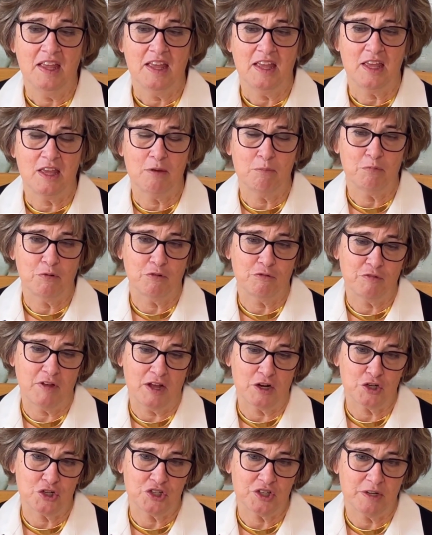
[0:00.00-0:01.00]

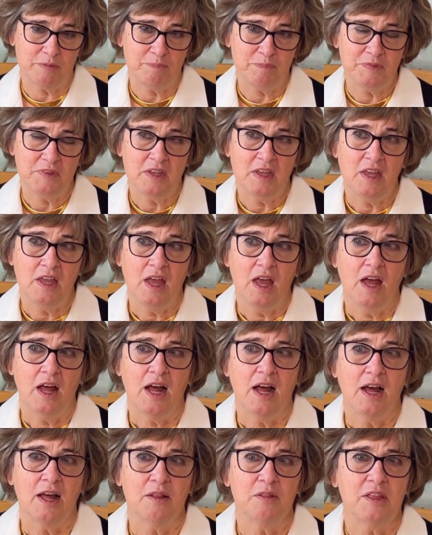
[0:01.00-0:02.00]
imperfection.
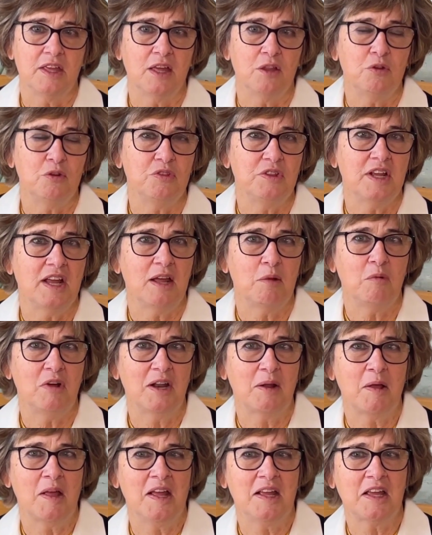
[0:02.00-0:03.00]
The other thing I want
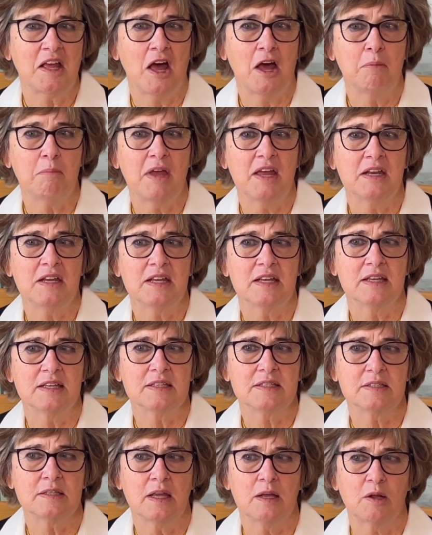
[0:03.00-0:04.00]
to comment
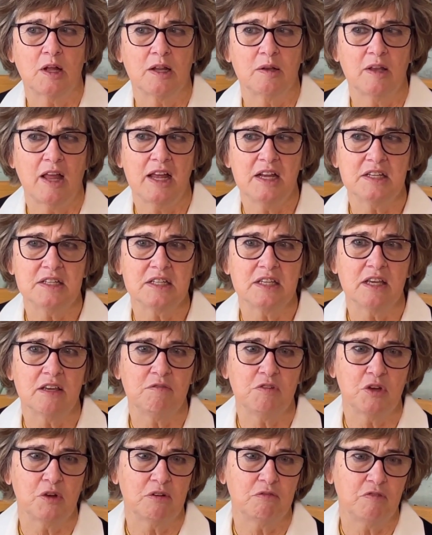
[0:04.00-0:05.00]
is I'd like to give
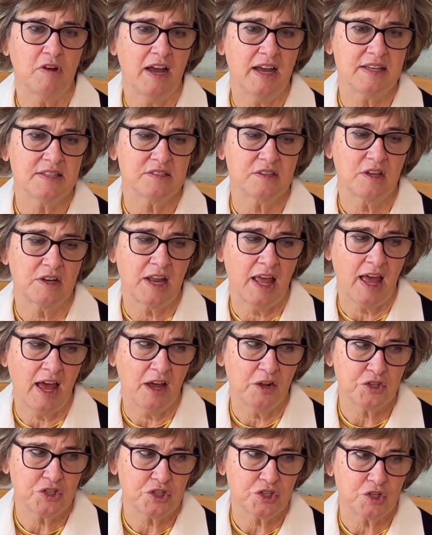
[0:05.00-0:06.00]
you advice on
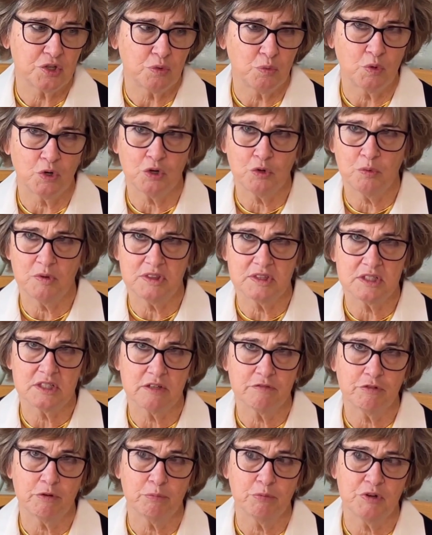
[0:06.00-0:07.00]
how to work with the
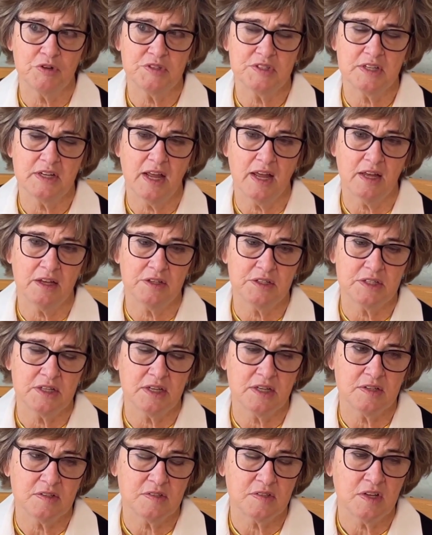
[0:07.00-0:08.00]
different
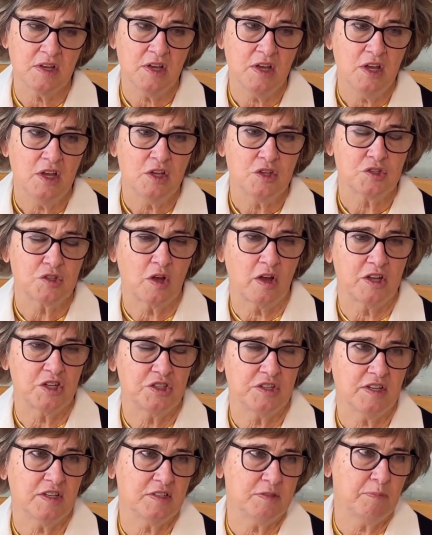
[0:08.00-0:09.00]
personalities. So I
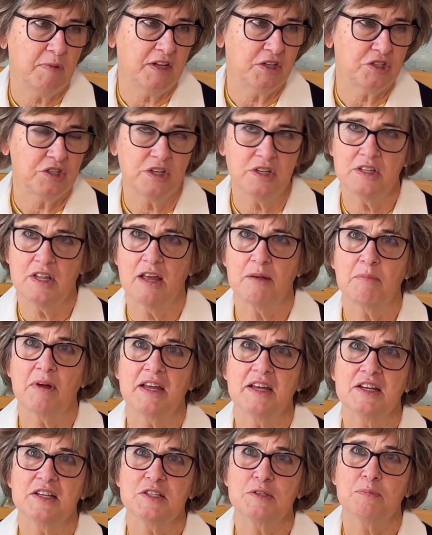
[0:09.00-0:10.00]
just mentioned that my
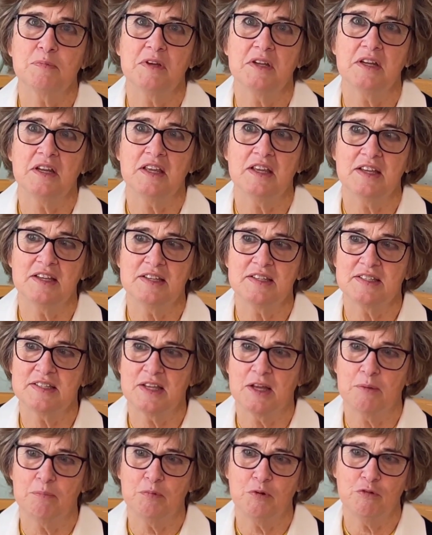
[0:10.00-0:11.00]
husband is
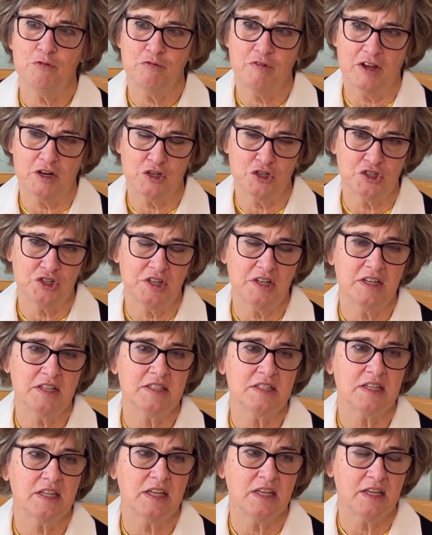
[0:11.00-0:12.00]
a
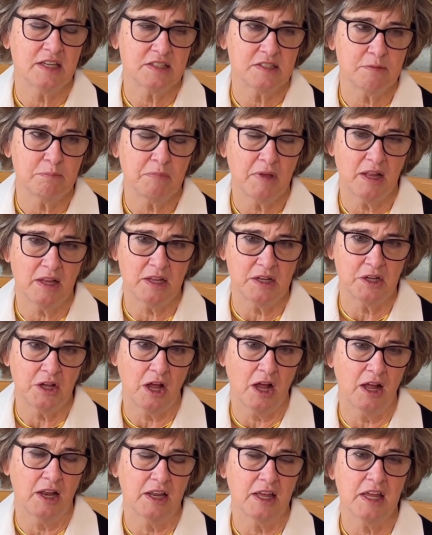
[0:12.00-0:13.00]
perfectionist. He is a
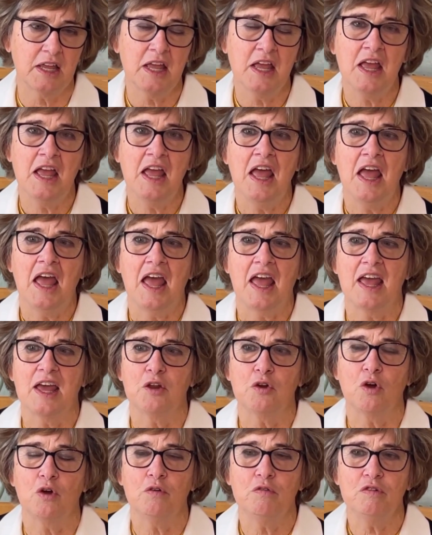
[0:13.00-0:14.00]
melancholy.
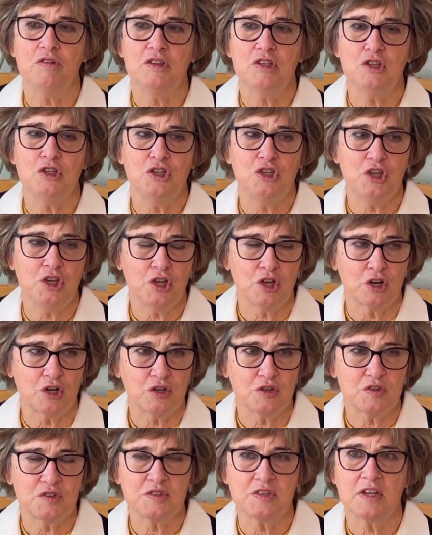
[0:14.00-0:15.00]
And over the
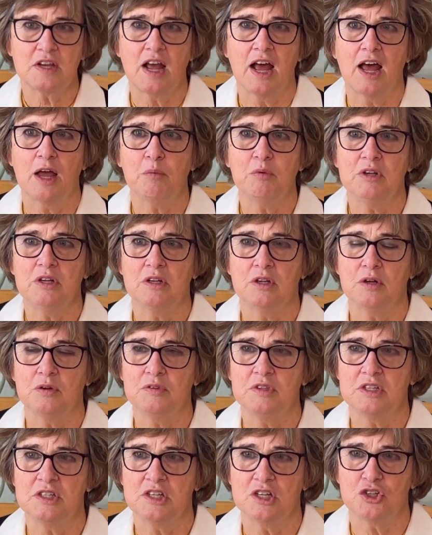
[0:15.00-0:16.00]
years, I would
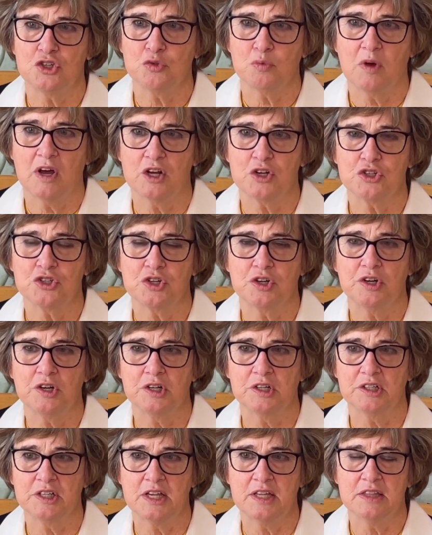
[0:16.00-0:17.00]
load the dishwasher
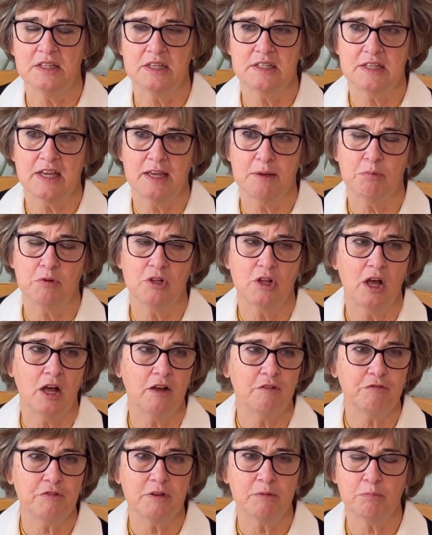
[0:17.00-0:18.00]
and clean the table
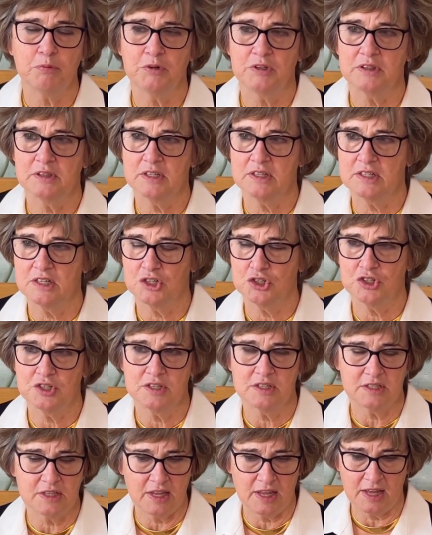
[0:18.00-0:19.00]
off and put the
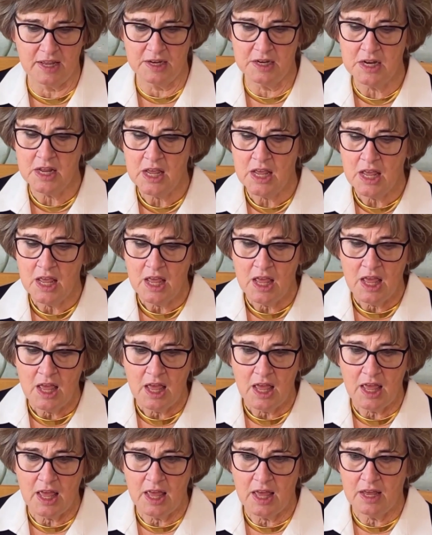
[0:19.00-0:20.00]
dishes in
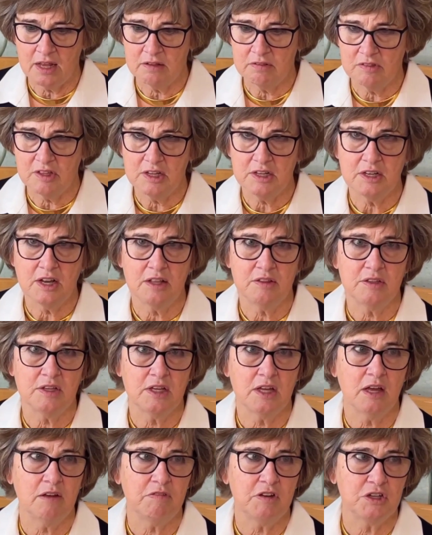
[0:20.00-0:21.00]
and think
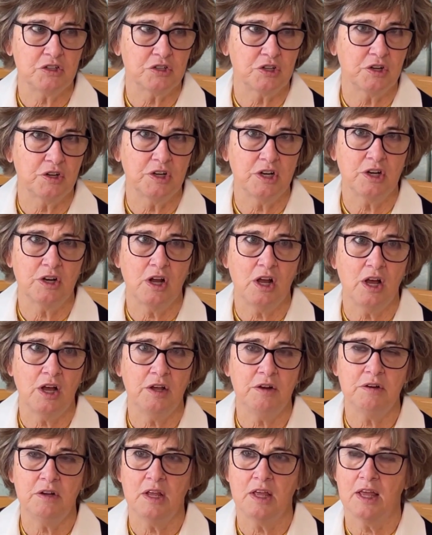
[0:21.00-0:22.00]
nothing of it, turn it
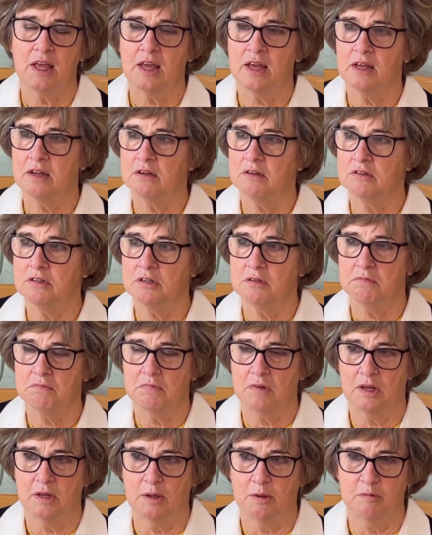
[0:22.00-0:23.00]
on, and
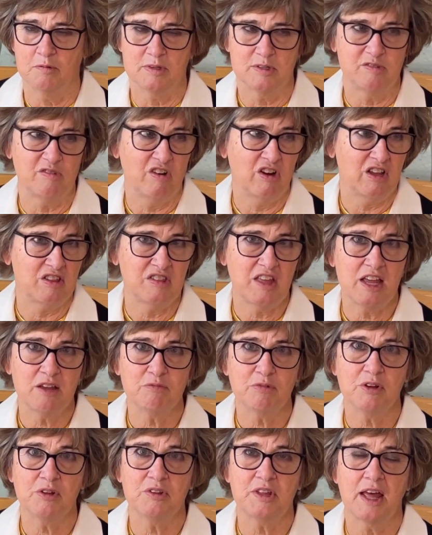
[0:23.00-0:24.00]
I was very
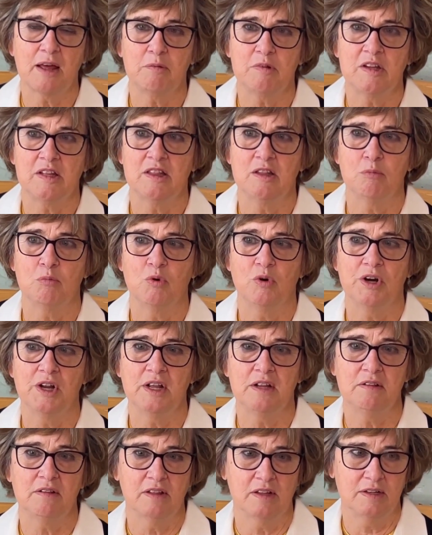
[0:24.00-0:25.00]
thankful that in the
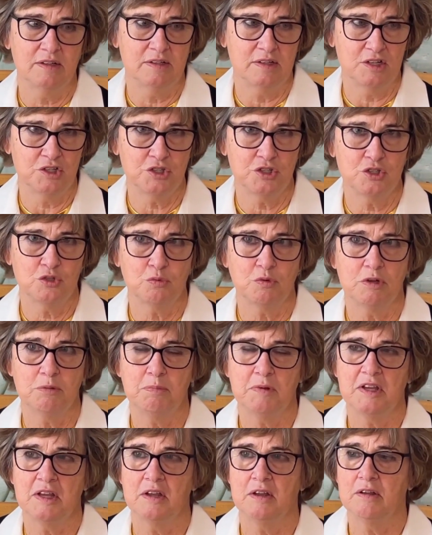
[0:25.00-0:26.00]
morning the dishes would
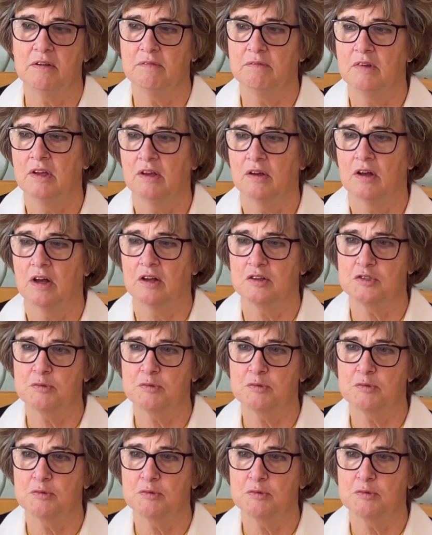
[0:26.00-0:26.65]
be all